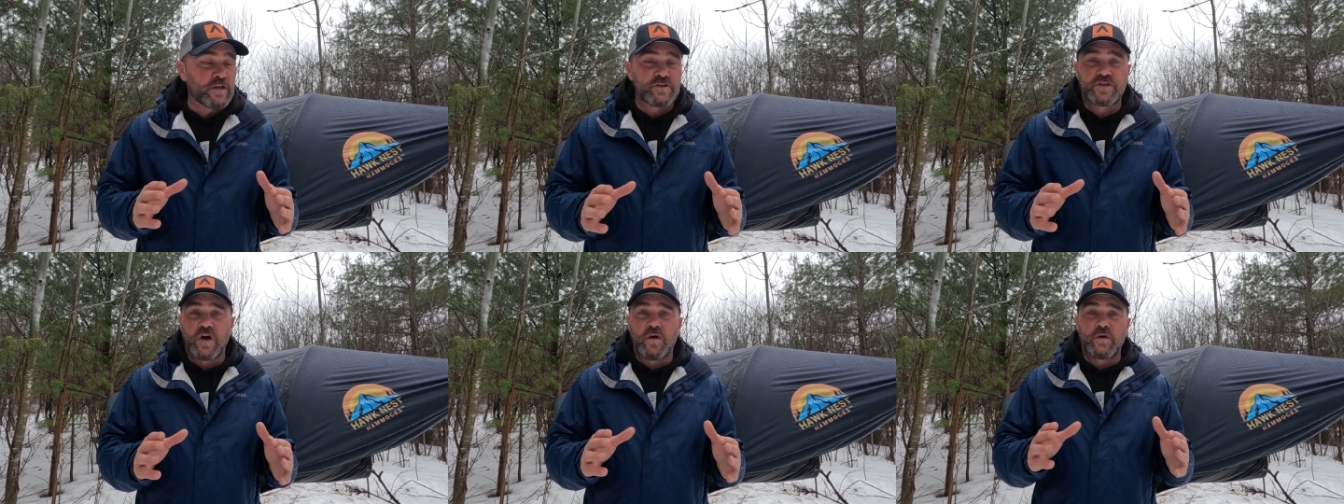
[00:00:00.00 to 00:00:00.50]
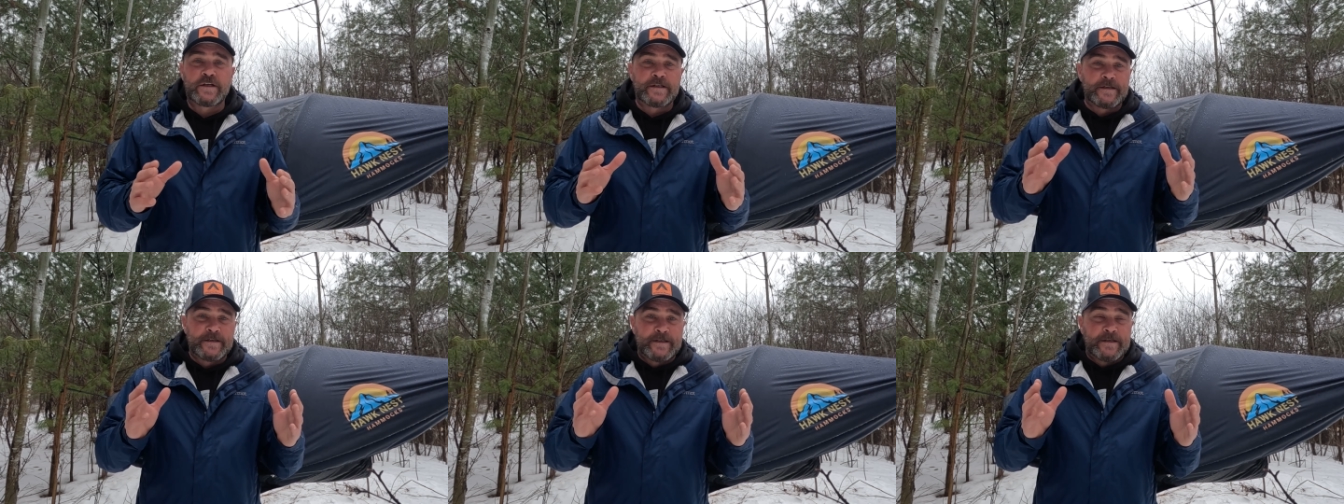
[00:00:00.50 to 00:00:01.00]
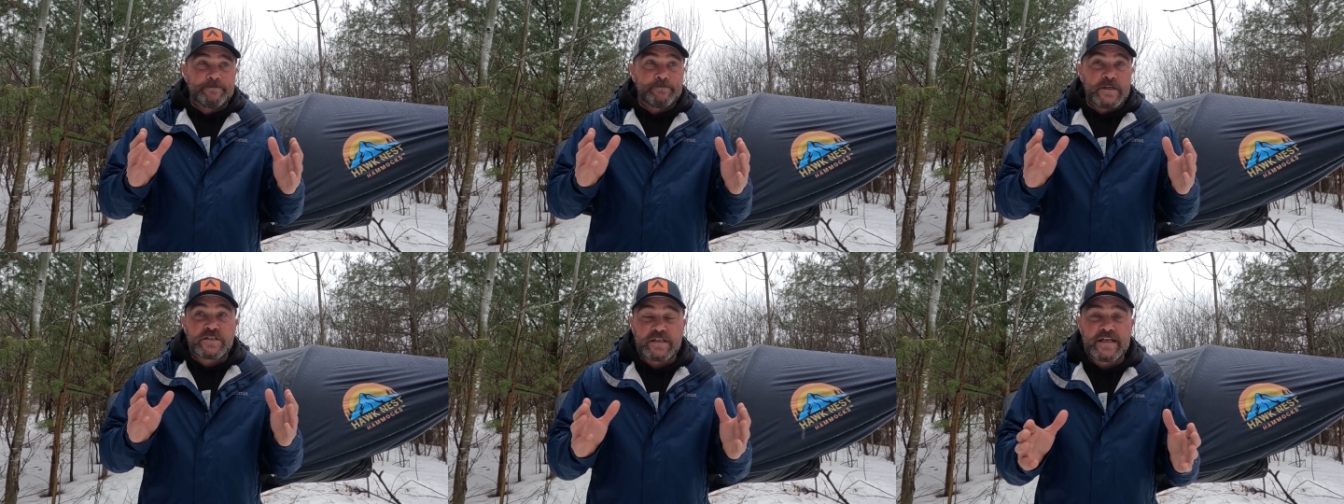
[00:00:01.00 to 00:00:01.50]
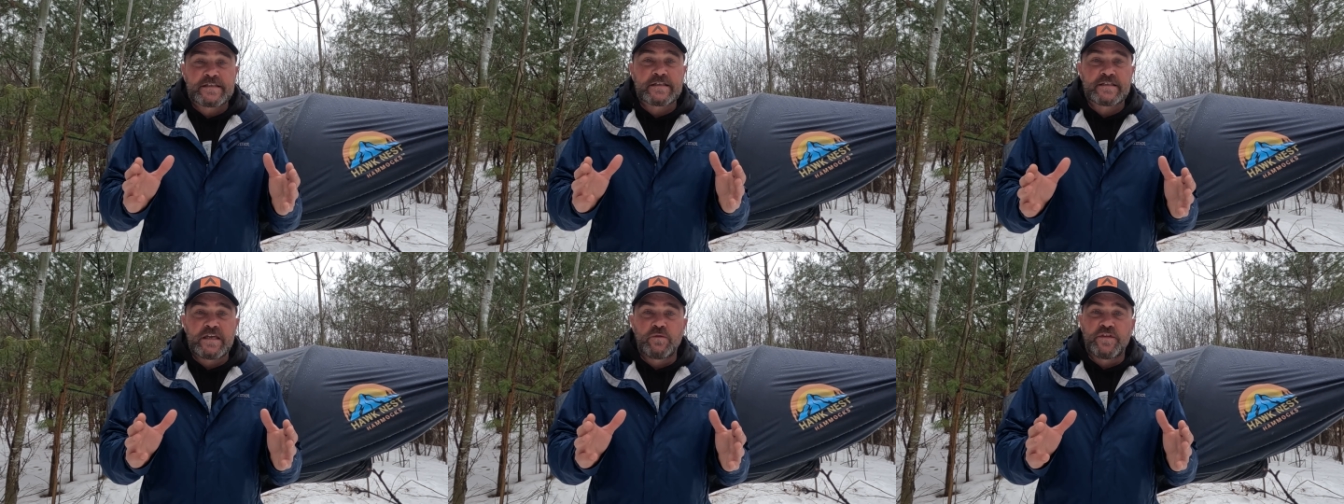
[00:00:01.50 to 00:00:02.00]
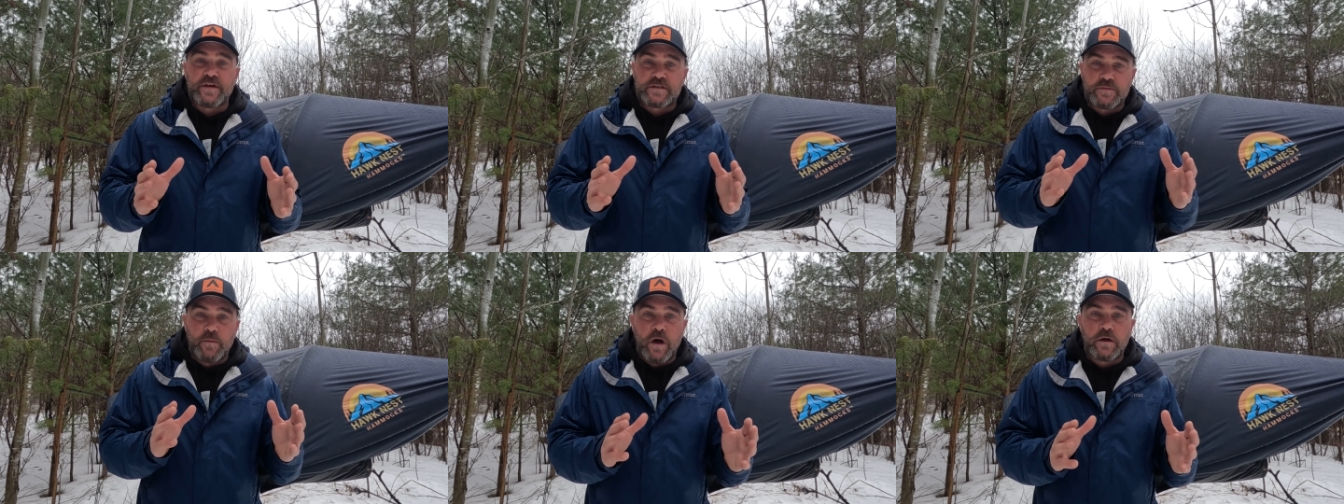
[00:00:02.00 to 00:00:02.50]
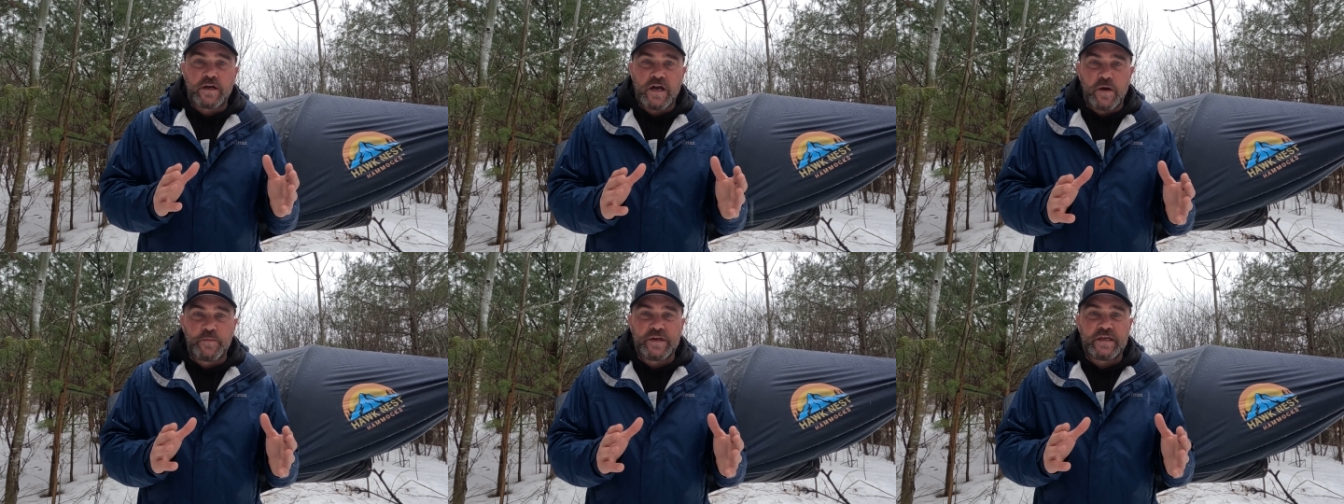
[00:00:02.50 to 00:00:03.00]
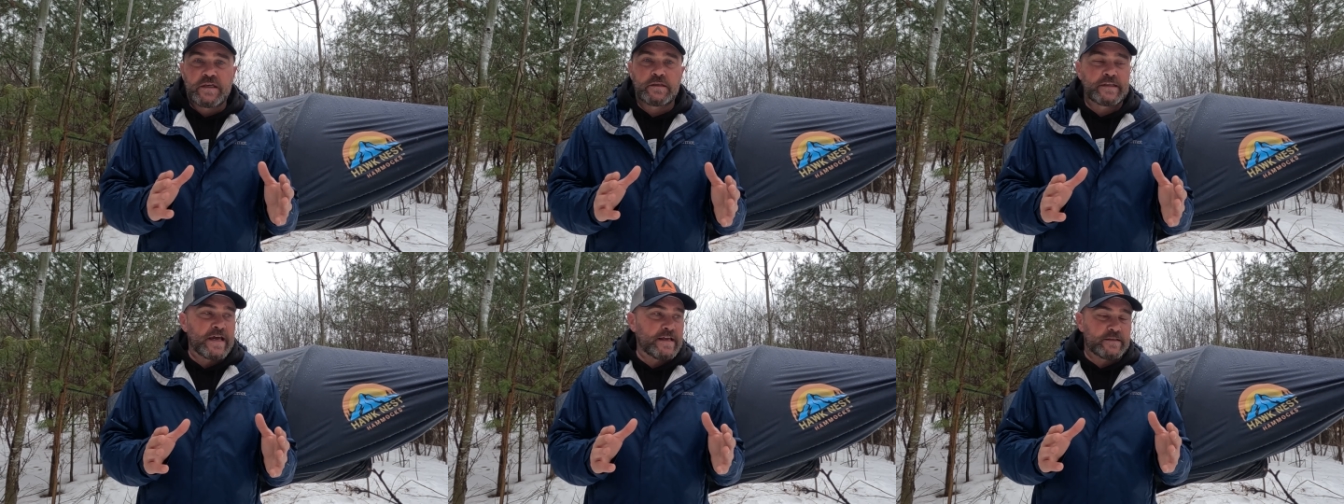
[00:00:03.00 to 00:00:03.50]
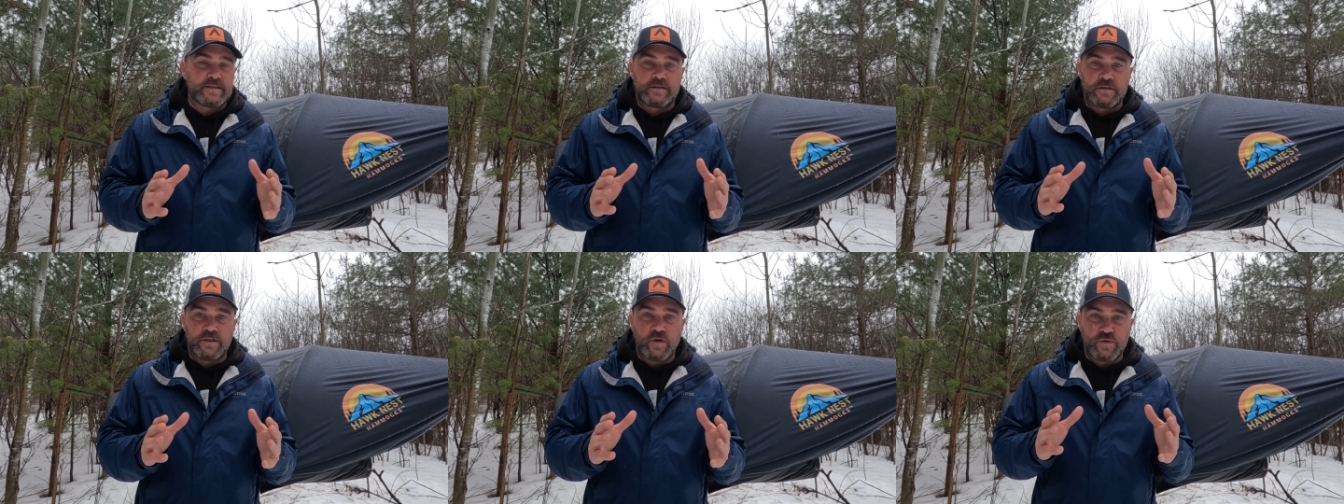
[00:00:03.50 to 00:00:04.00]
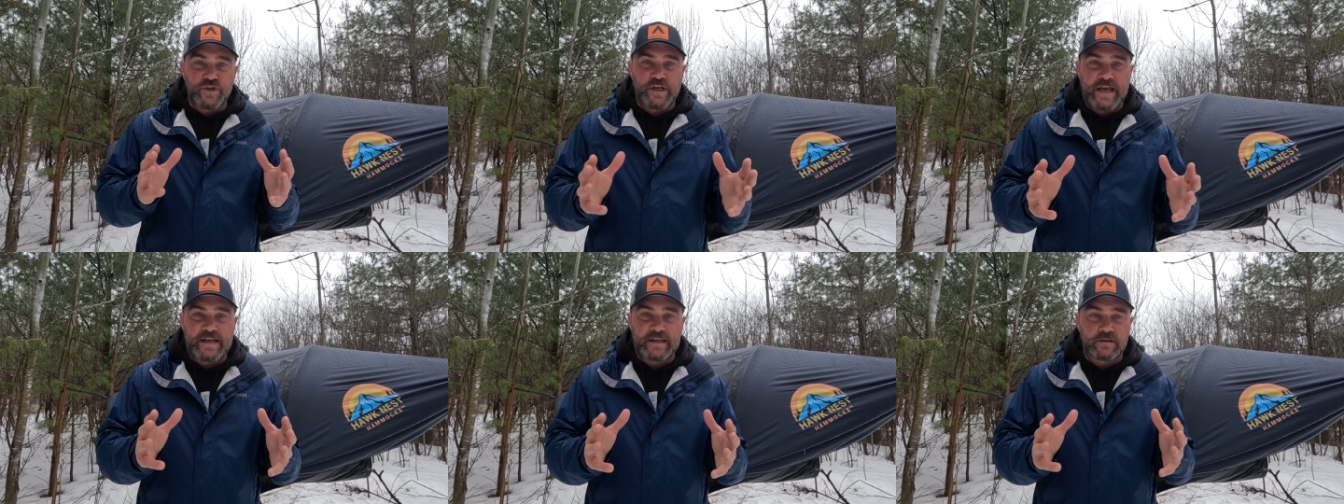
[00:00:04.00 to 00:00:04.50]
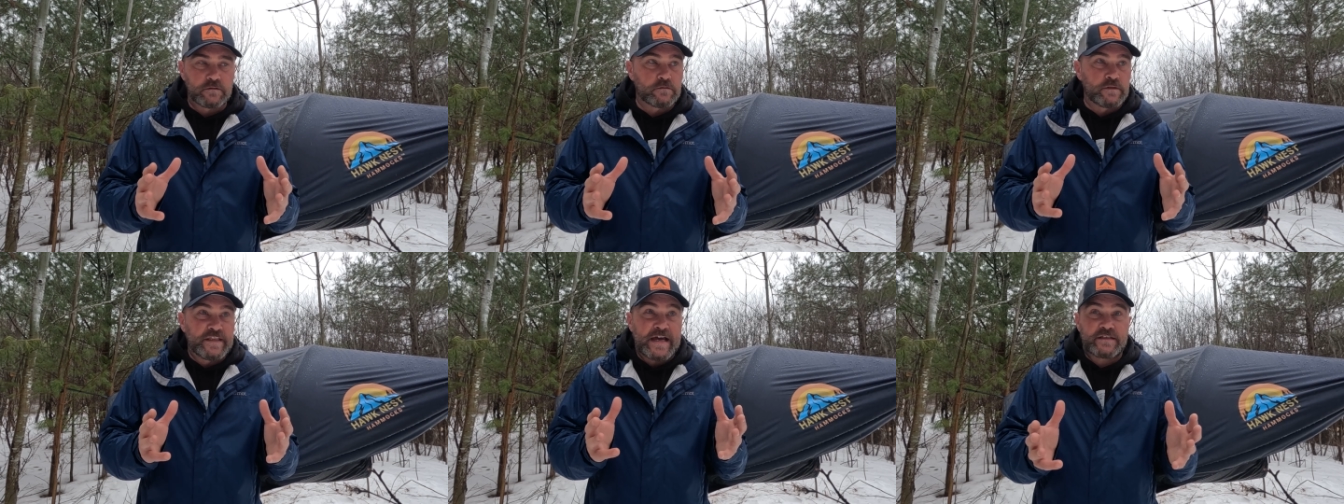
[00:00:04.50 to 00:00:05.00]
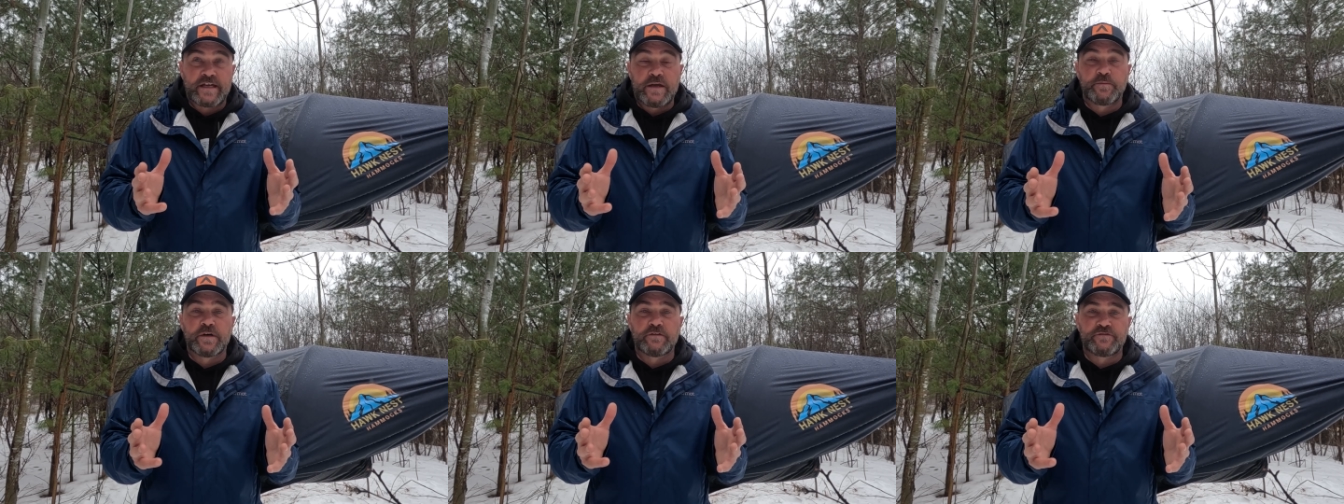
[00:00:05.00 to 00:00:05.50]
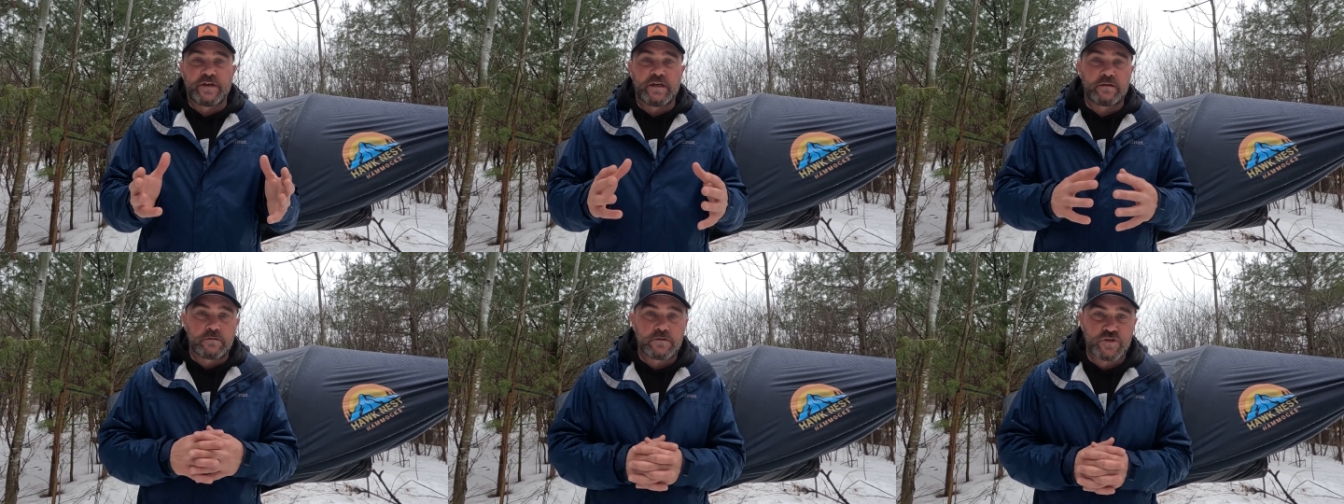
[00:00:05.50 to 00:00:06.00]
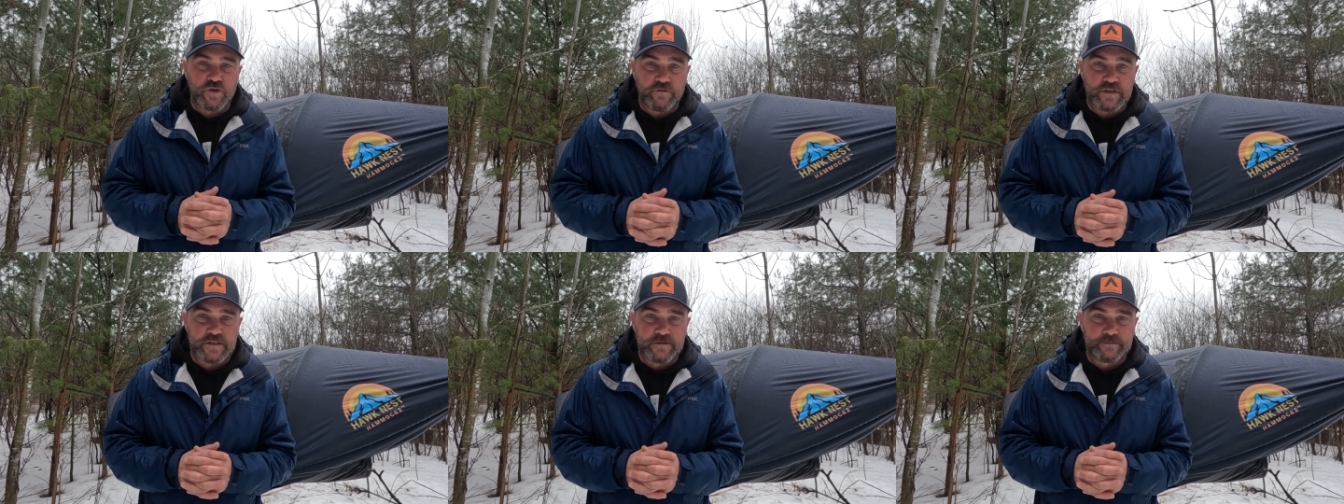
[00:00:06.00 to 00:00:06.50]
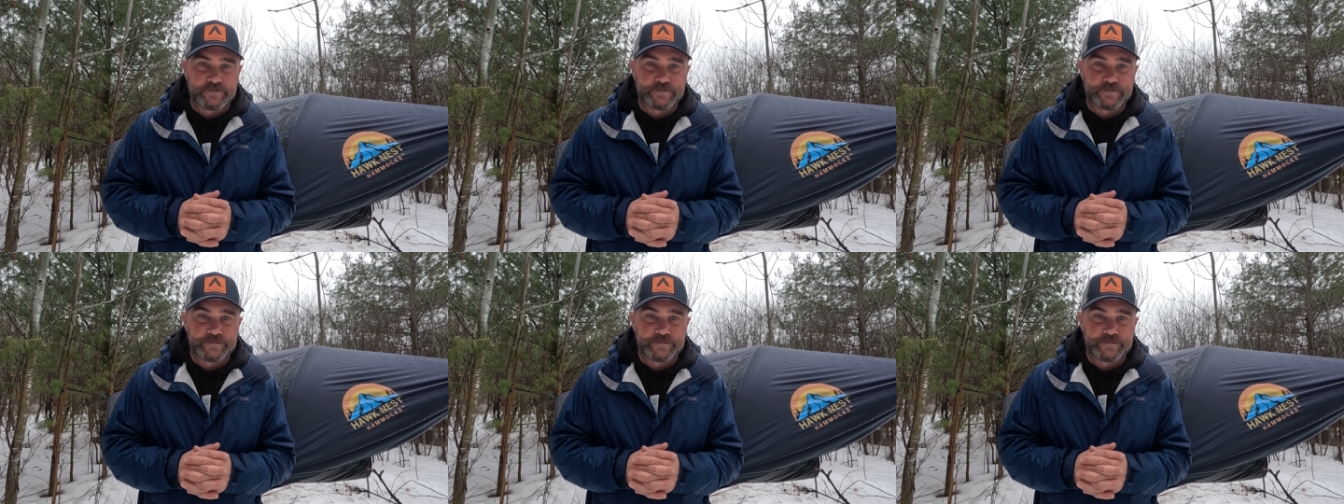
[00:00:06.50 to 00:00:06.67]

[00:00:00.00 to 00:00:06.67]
So it's nice to see with a smaller company that, you know, you're getting that type of service.